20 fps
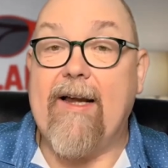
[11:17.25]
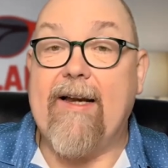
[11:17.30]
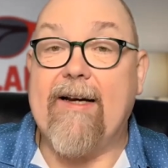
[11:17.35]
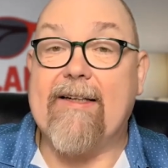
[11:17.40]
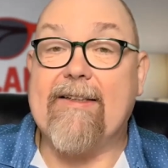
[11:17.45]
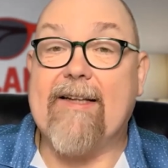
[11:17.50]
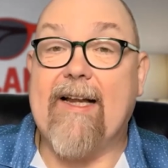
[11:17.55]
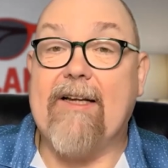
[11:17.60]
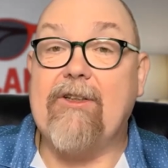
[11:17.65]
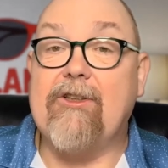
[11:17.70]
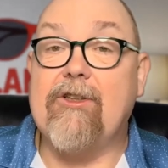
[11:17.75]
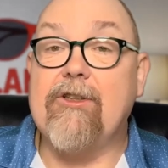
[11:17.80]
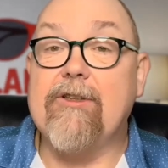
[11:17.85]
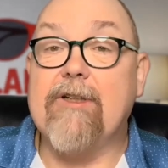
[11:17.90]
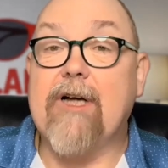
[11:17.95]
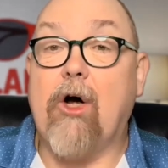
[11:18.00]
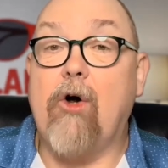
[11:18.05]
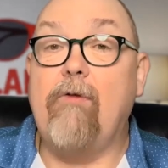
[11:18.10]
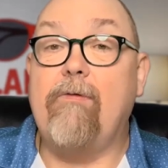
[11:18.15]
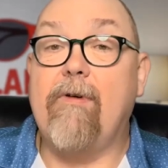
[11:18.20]
extensions
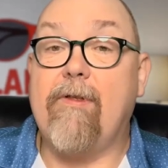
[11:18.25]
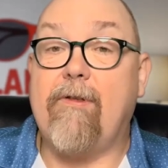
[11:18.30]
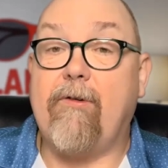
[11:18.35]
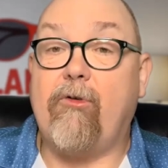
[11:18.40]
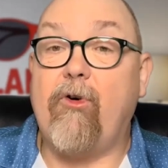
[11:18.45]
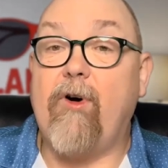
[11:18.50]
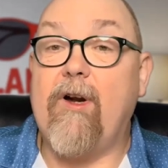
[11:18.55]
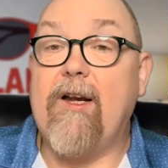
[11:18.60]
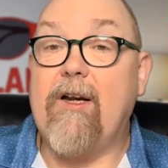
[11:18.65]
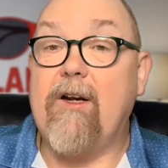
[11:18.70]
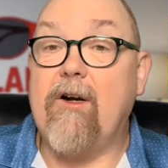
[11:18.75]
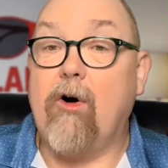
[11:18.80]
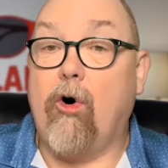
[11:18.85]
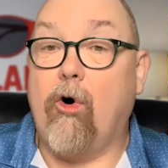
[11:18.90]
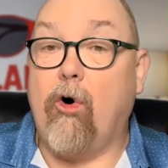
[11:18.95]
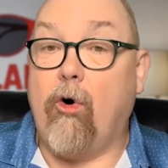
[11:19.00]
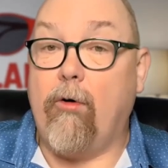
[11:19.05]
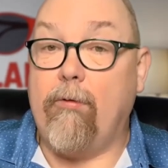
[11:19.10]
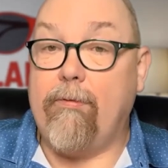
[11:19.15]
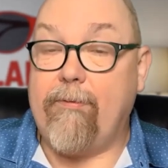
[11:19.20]
over 3
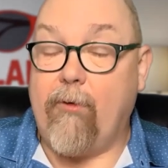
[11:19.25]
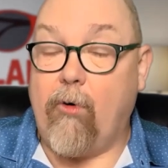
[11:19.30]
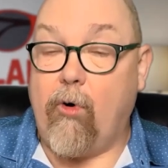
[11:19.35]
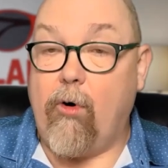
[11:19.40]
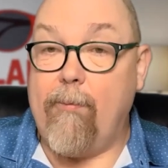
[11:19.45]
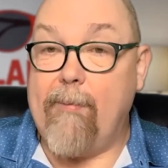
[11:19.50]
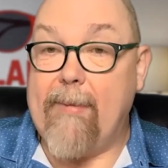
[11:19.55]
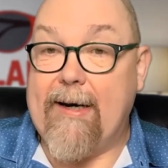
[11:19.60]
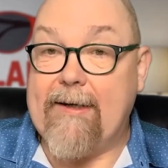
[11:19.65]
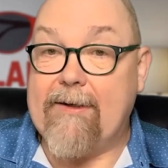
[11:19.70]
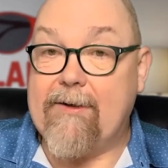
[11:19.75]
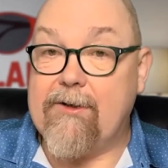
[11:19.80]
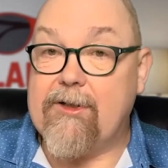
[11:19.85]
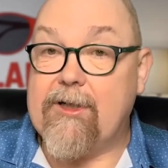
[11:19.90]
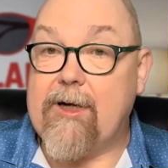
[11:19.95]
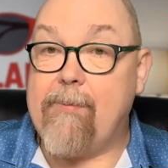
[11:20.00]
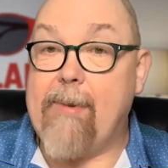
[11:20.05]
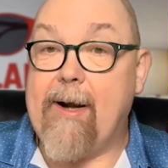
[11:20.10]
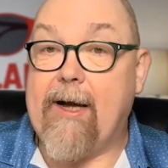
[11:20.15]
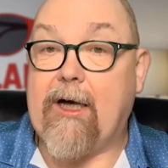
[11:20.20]
or 4 meters,
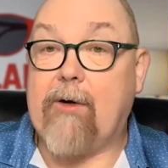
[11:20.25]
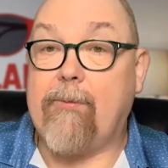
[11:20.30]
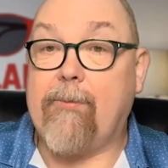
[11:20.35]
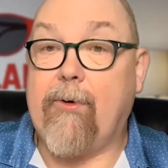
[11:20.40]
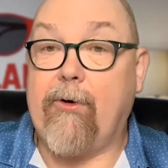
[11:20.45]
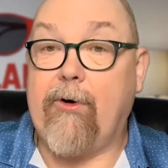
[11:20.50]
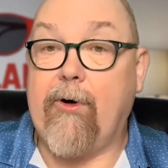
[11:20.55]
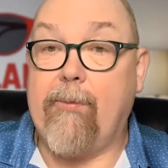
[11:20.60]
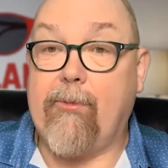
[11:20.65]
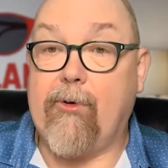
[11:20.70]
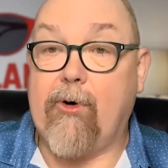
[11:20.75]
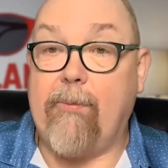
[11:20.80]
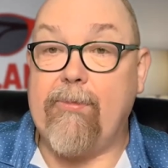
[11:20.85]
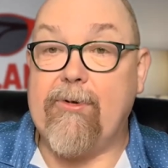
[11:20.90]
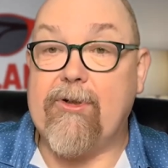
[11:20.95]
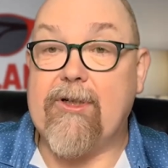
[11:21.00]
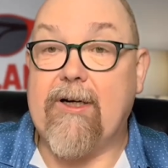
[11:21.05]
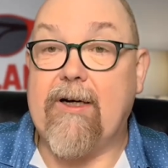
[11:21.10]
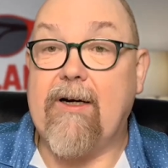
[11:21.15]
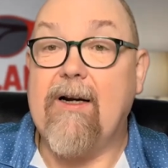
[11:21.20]
depending upon the
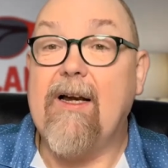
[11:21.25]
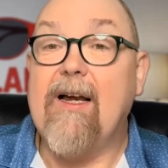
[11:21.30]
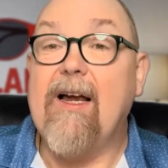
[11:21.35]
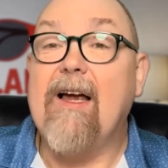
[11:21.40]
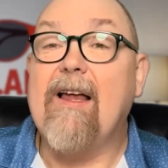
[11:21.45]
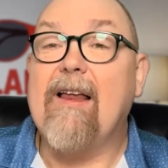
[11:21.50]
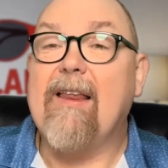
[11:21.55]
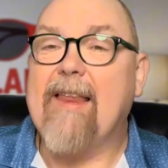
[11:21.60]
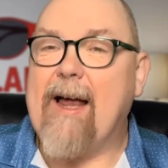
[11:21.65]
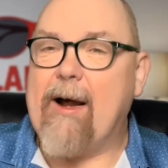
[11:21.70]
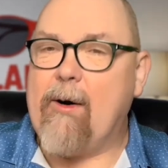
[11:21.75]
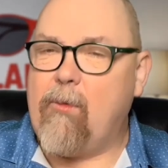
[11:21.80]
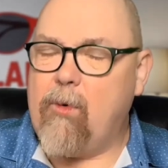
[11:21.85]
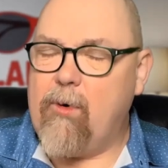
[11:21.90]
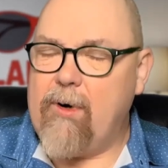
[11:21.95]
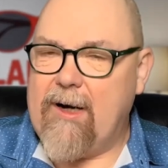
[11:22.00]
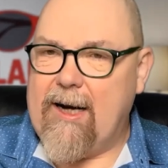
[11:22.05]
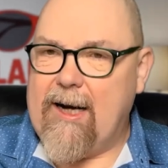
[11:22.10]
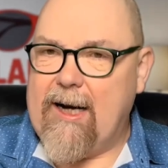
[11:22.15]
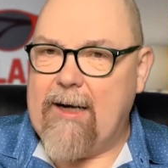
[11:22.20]
property, that will
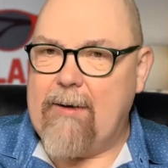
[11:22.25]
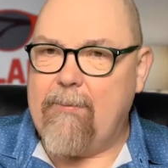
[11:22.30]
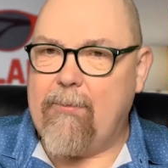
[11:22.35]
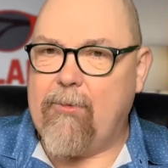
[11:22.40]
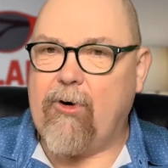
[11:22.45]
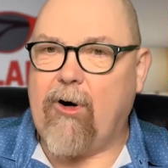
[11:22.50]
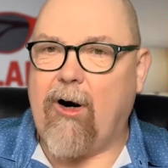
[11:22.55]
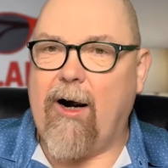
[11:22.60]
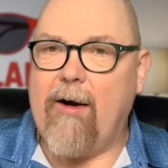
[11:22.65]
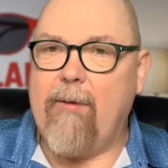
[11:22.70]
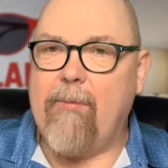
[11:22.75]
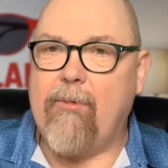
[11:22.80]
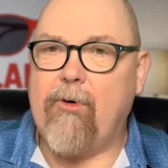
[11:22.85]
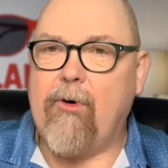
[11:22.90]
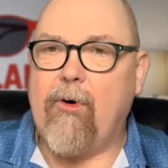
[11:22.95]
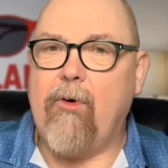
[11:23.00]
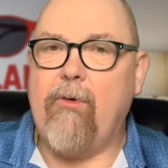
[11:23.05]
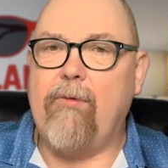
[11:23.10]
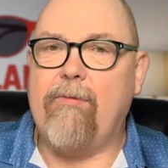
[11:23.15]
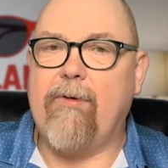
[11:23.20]
need prior
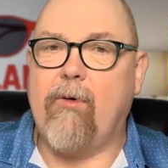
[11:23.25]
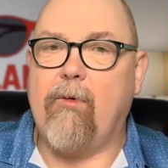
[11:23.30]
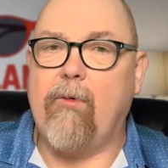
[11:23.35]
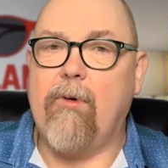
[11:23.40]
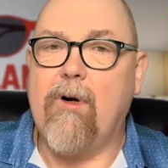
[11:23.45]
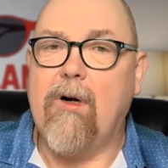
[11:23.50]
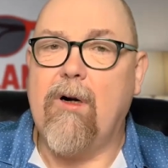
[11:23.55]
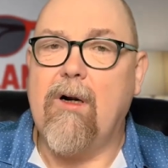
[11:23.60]
approval.